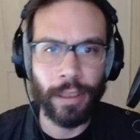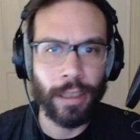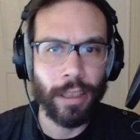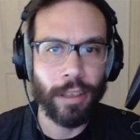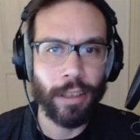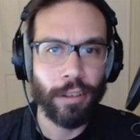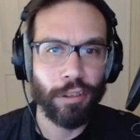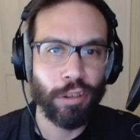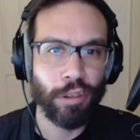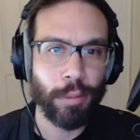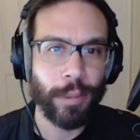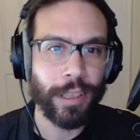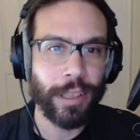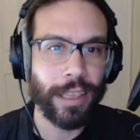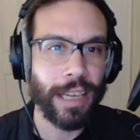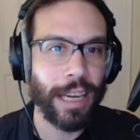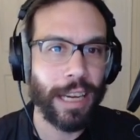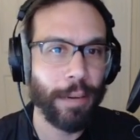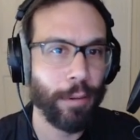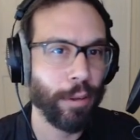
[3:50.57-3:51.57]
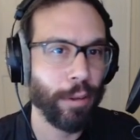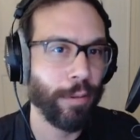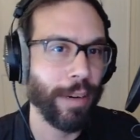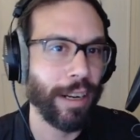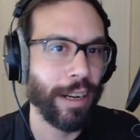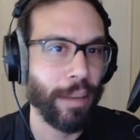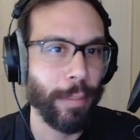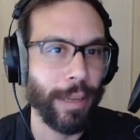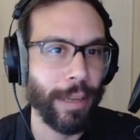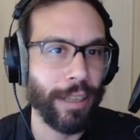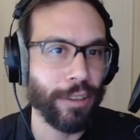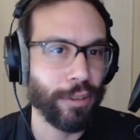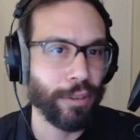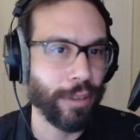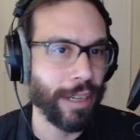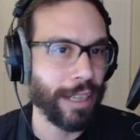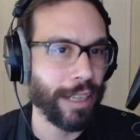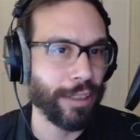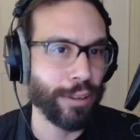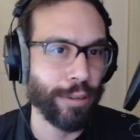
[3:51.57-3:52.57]
Normally, I would recommend
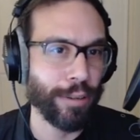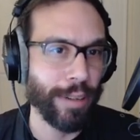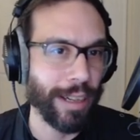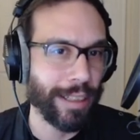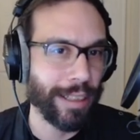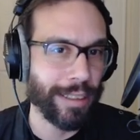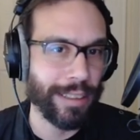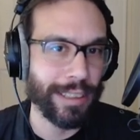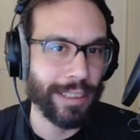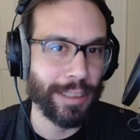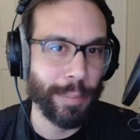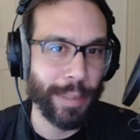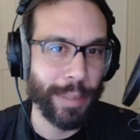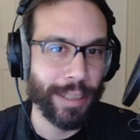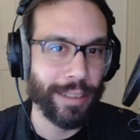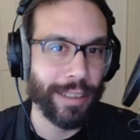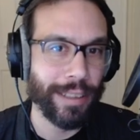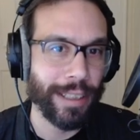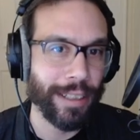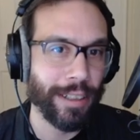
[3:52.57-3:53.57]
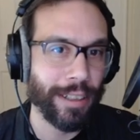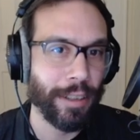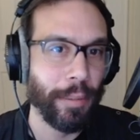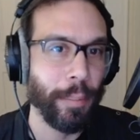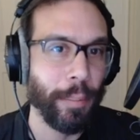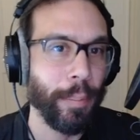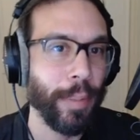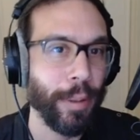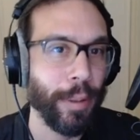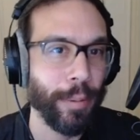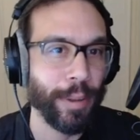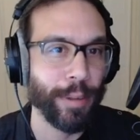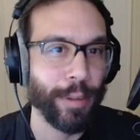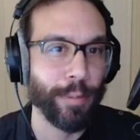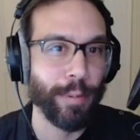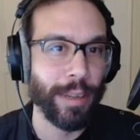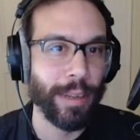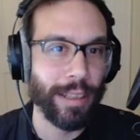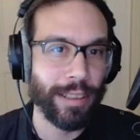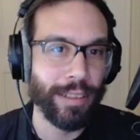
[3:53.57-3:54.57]
Jorak's Crocolisk belt here, but with the
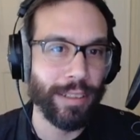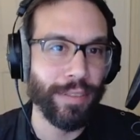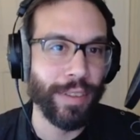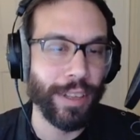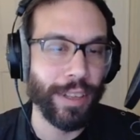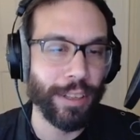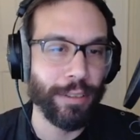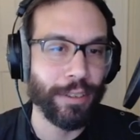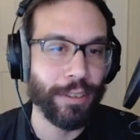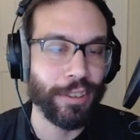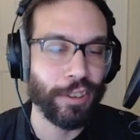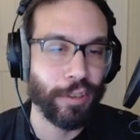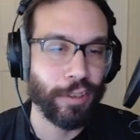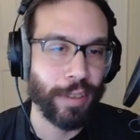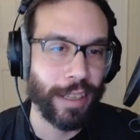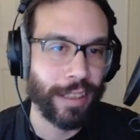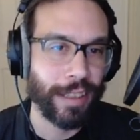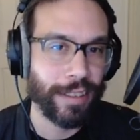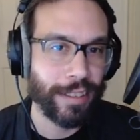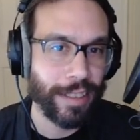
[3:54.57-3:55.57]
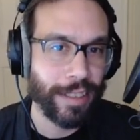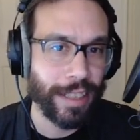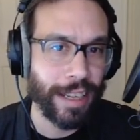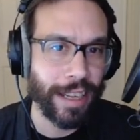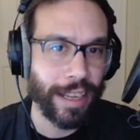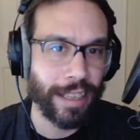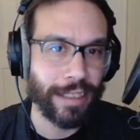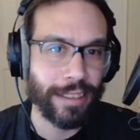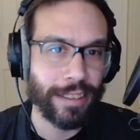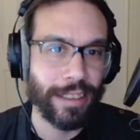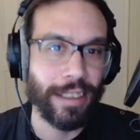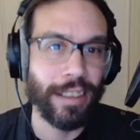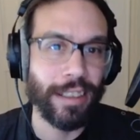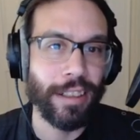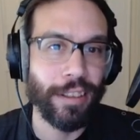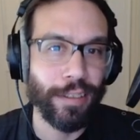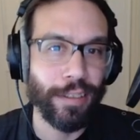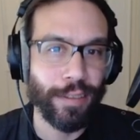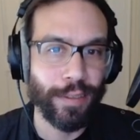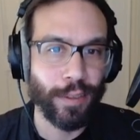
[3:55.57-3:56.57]
relative value of strength to DKs,
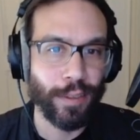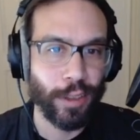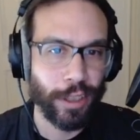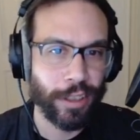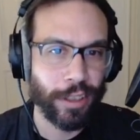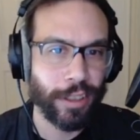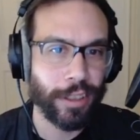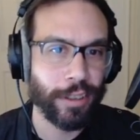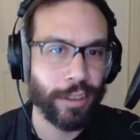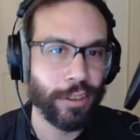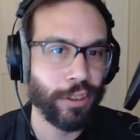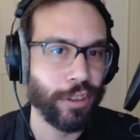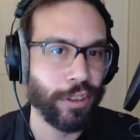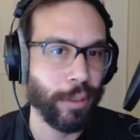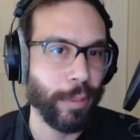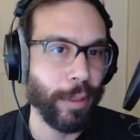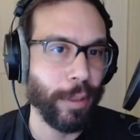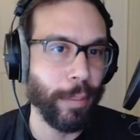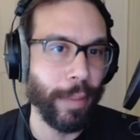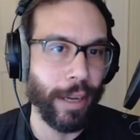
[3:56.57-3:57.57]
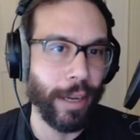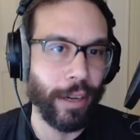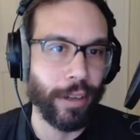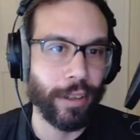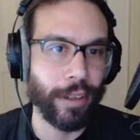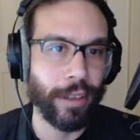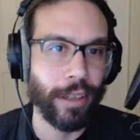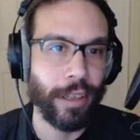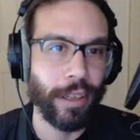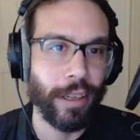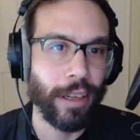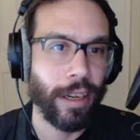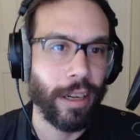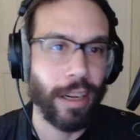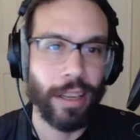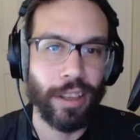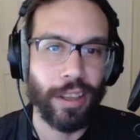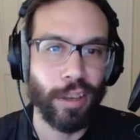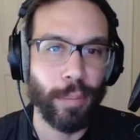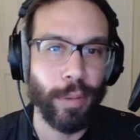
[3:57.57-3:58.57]
Verdungo's should be better.
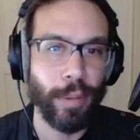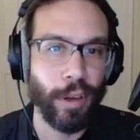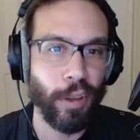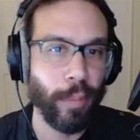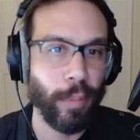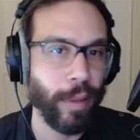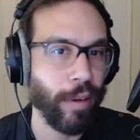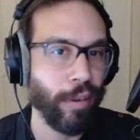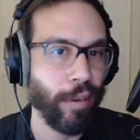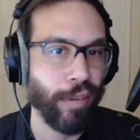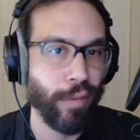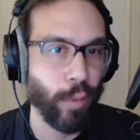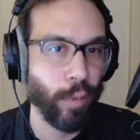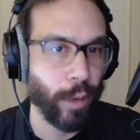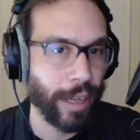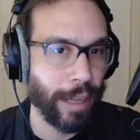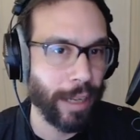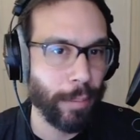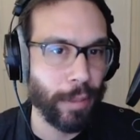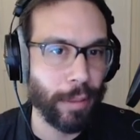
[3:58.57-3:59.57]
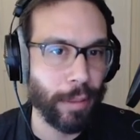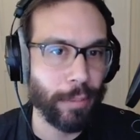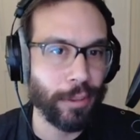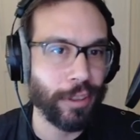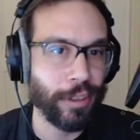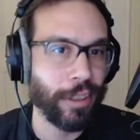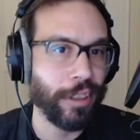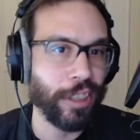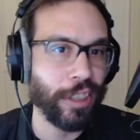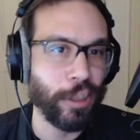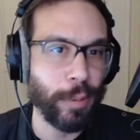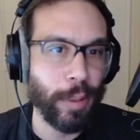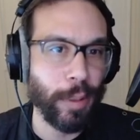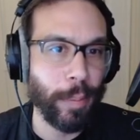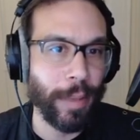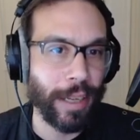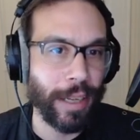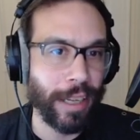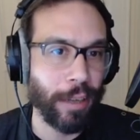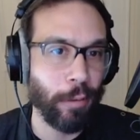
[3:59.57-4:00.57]
They're both bought with 40 emblems, so you just be
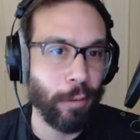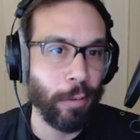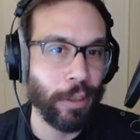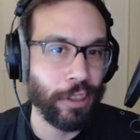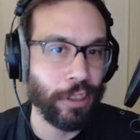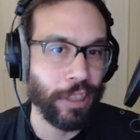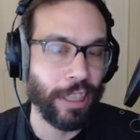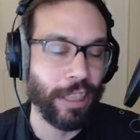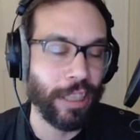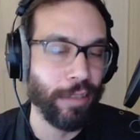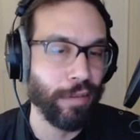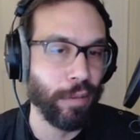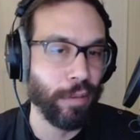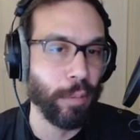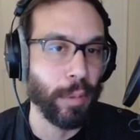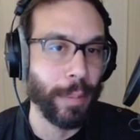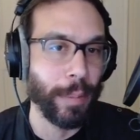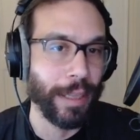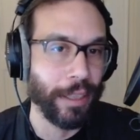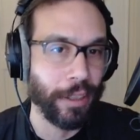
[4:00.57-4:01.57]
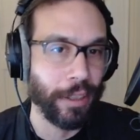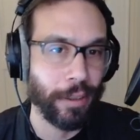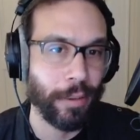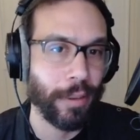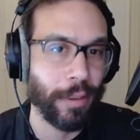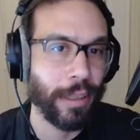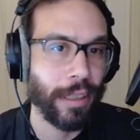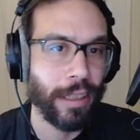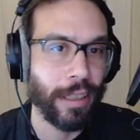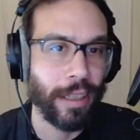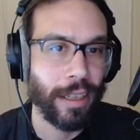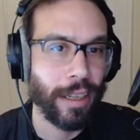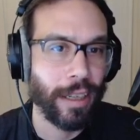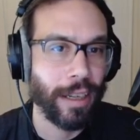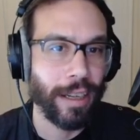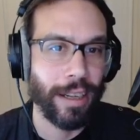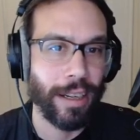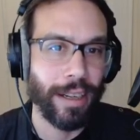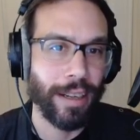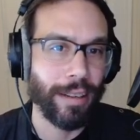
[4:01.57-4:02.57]
picking which item from a menu.
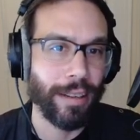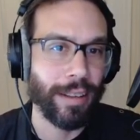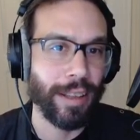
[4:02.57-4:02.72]
The